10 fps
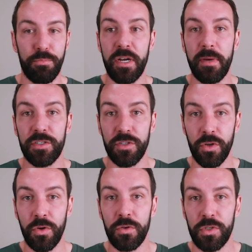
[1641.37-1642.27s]
pretty much
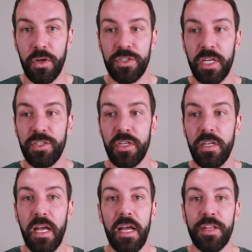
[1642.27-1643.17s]
the Google search
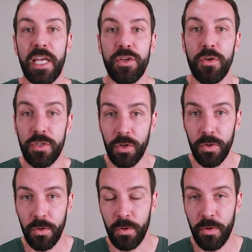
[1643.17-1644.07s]
engine, that use a
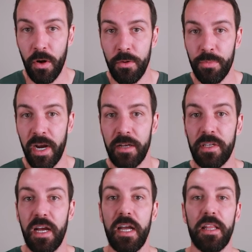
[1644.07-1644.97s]
Google Chrome
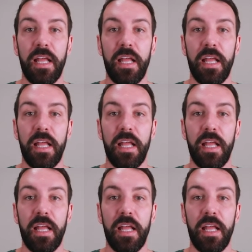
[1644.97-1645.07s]
browser,